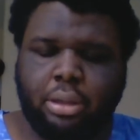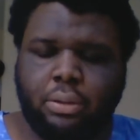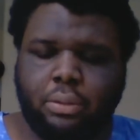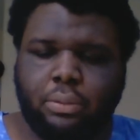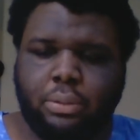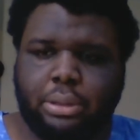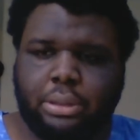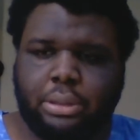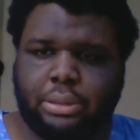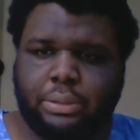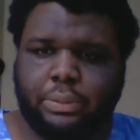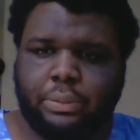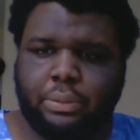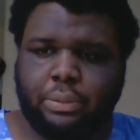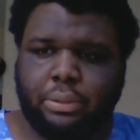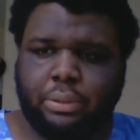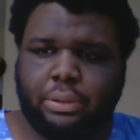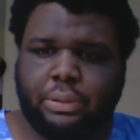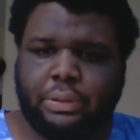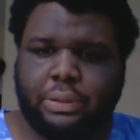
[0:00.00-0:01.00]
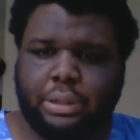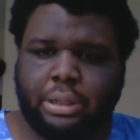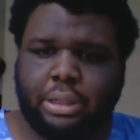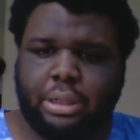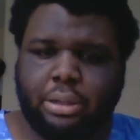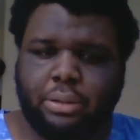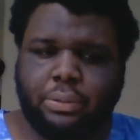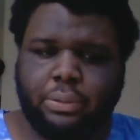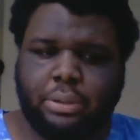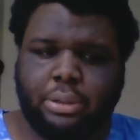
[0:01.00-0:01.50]
which of course
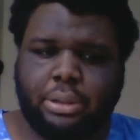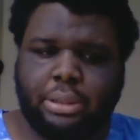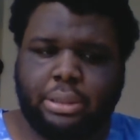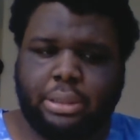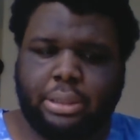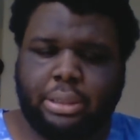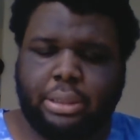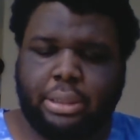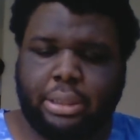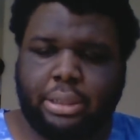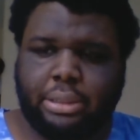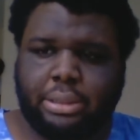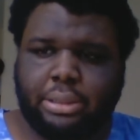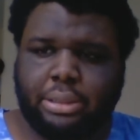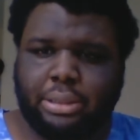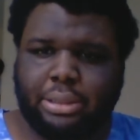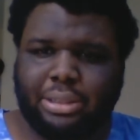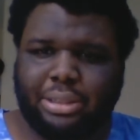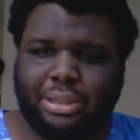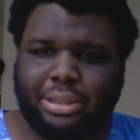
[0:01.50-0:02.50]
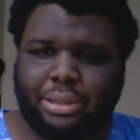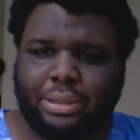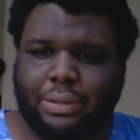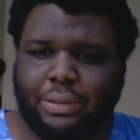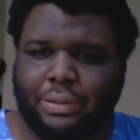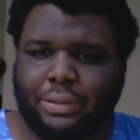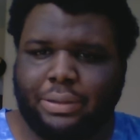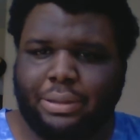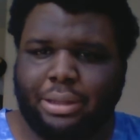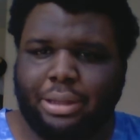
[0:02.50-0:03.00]
Aqua didn't actually
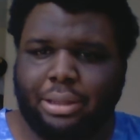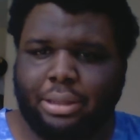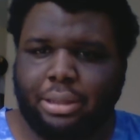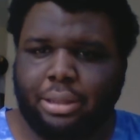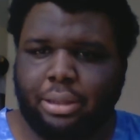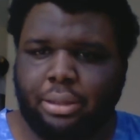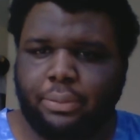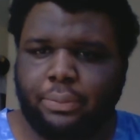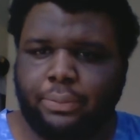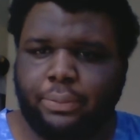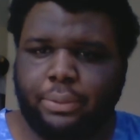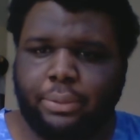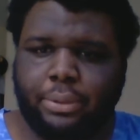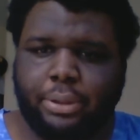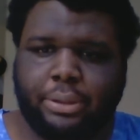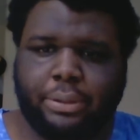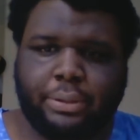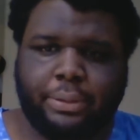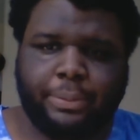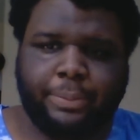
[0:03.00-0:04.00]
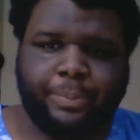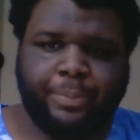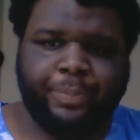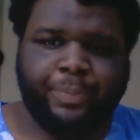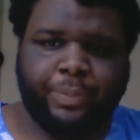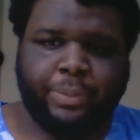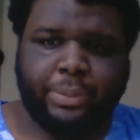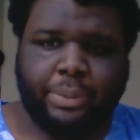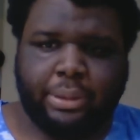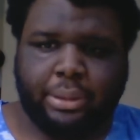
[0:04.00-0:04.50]
study for it,
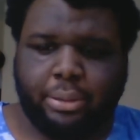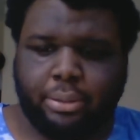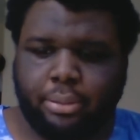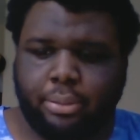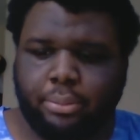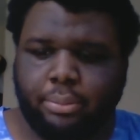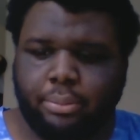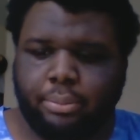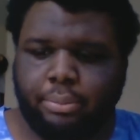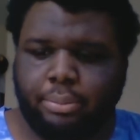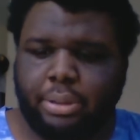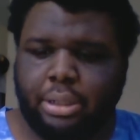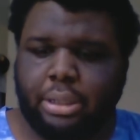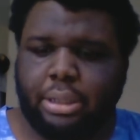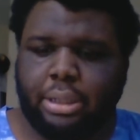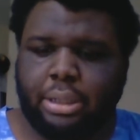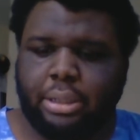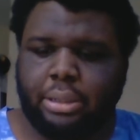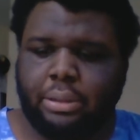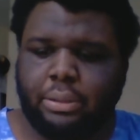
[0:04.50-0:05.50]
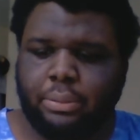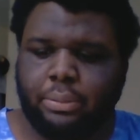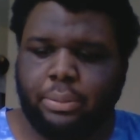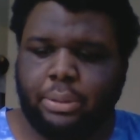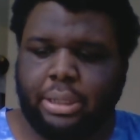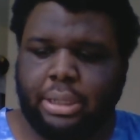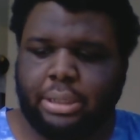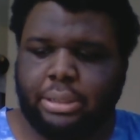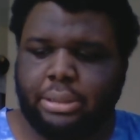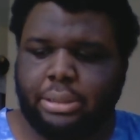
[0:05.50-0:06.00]
but
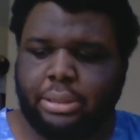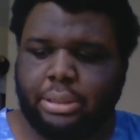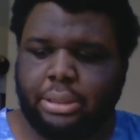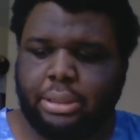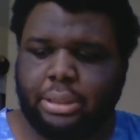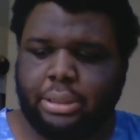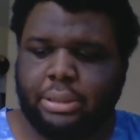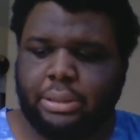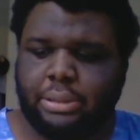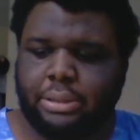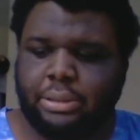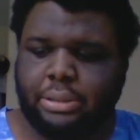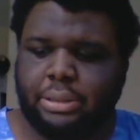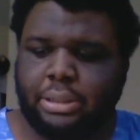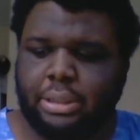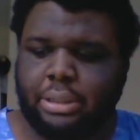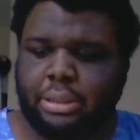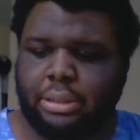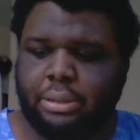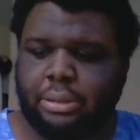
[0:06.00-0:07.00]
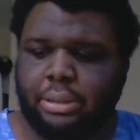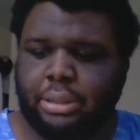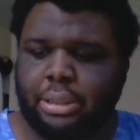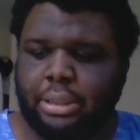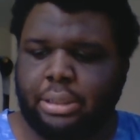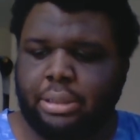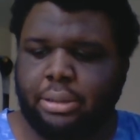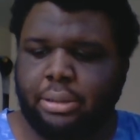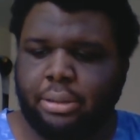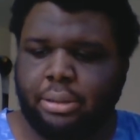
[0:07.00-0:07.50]
we actually can tell
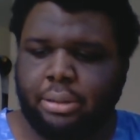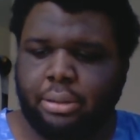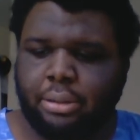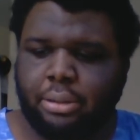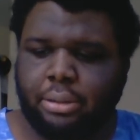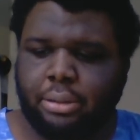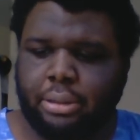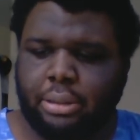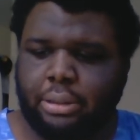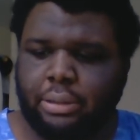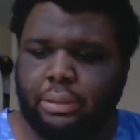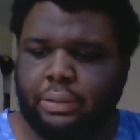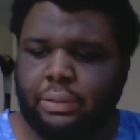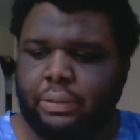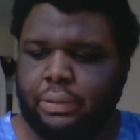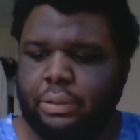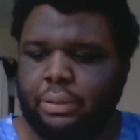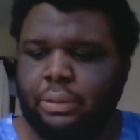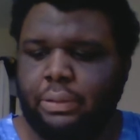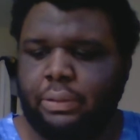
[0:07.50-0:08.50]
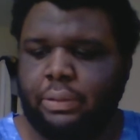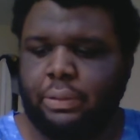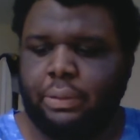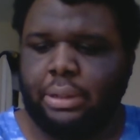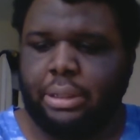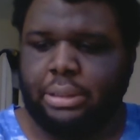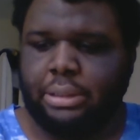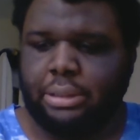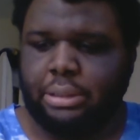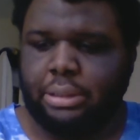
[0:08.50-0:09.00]
that the students who
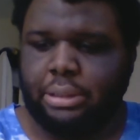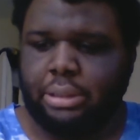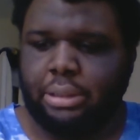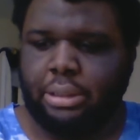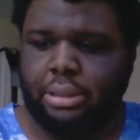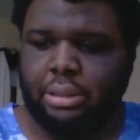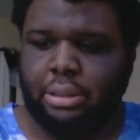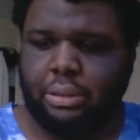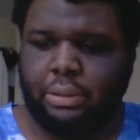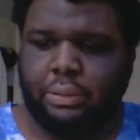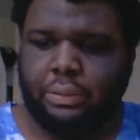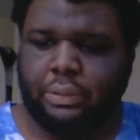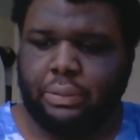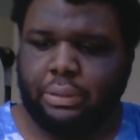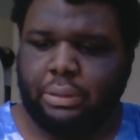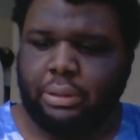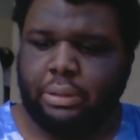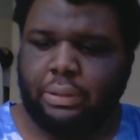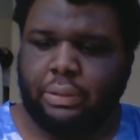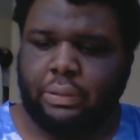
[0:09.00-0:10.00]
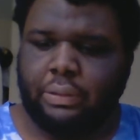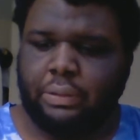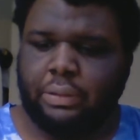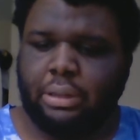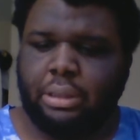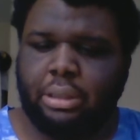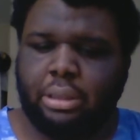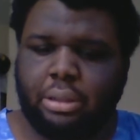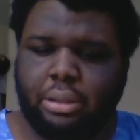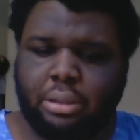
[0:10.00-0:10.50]
actually go to the
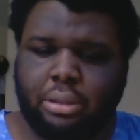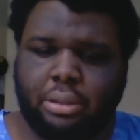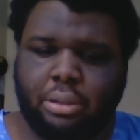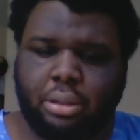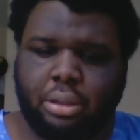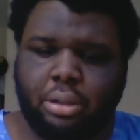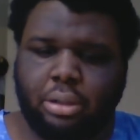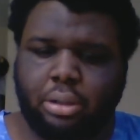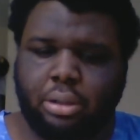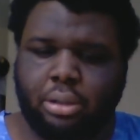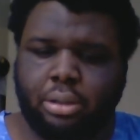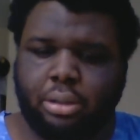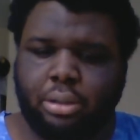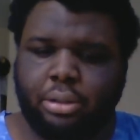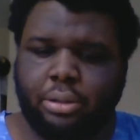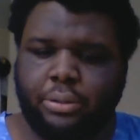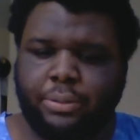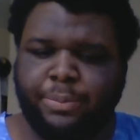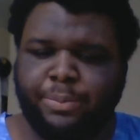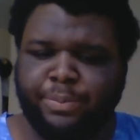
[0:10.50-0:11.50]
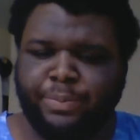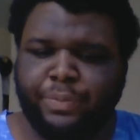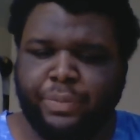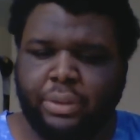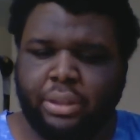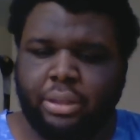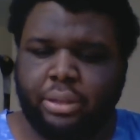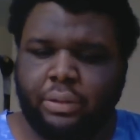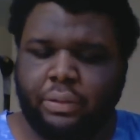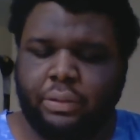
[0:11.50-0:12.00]
study hall are
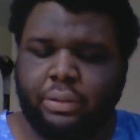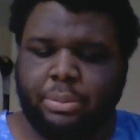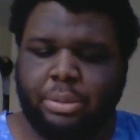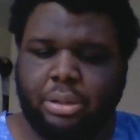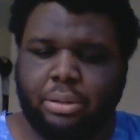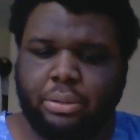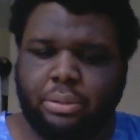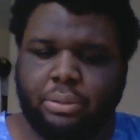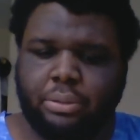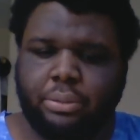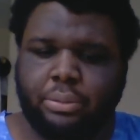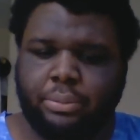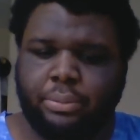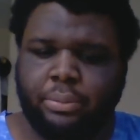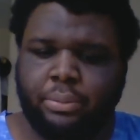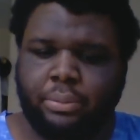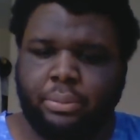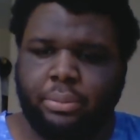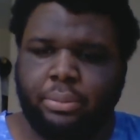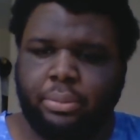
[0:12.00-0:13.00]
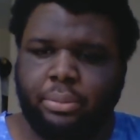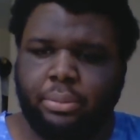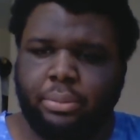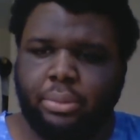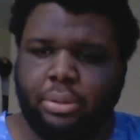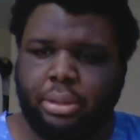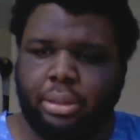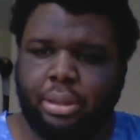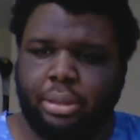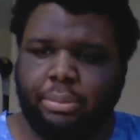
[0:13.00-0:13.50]
Subaru,
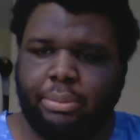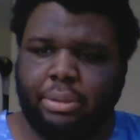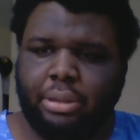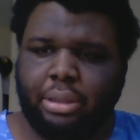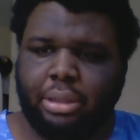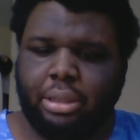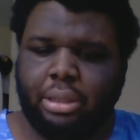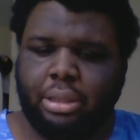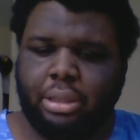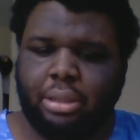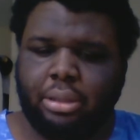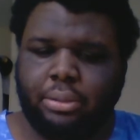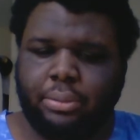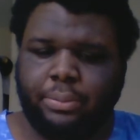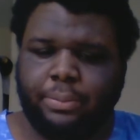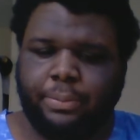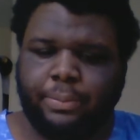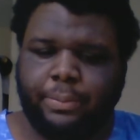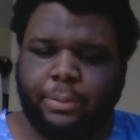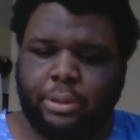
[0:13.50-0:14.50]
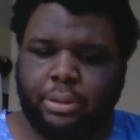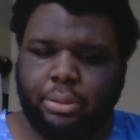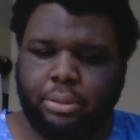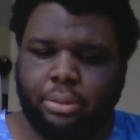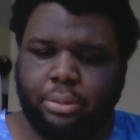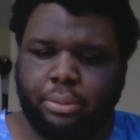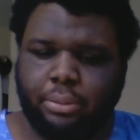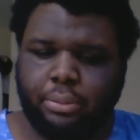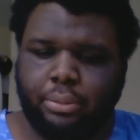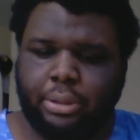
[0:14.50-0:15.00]
Emilia,
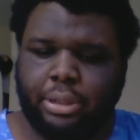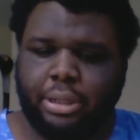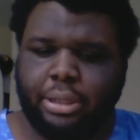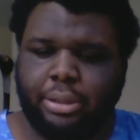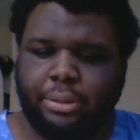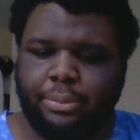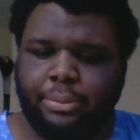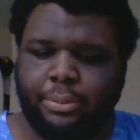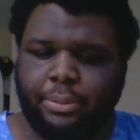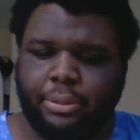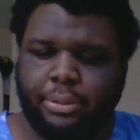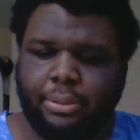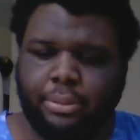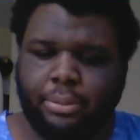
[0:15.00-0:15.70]
Ram,